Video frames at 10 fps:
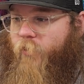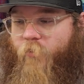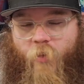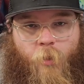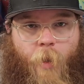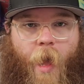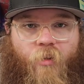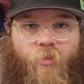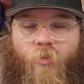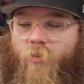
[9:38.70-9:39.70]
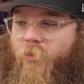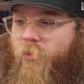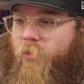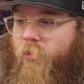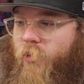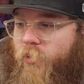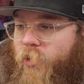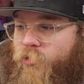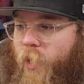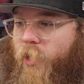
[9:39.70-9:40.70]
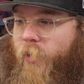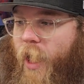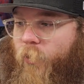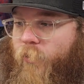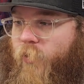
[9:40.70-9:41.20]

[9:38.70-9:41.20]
the VMAXs. These are the Trainer Gallery